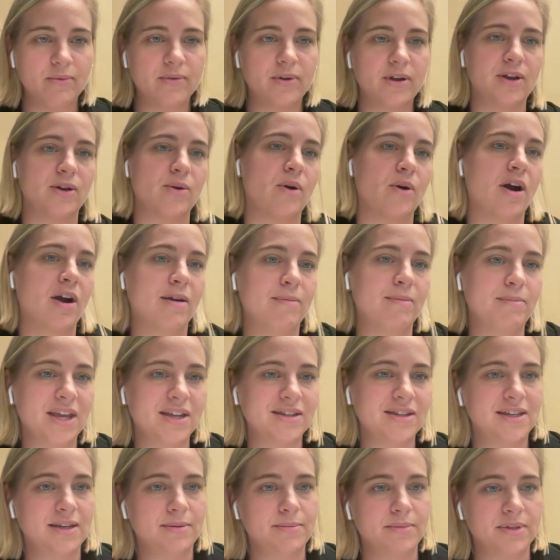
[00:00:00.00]
Our EMEA
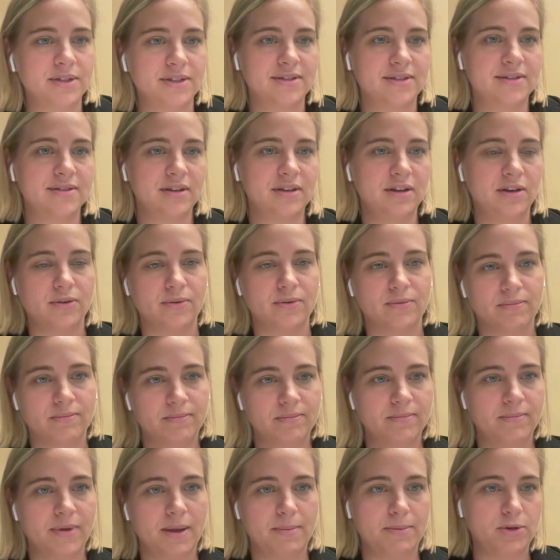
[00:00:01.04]
team is,
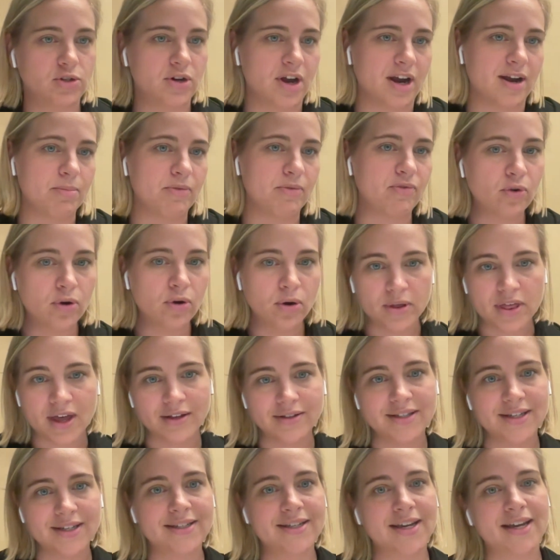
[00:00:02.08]
maybe tried it before without
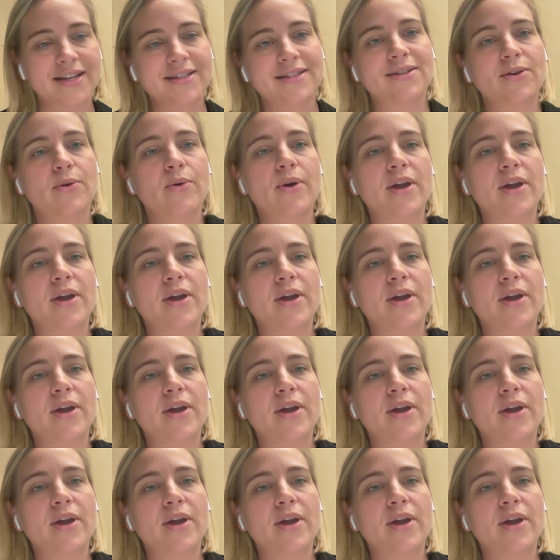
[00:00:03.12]
success. So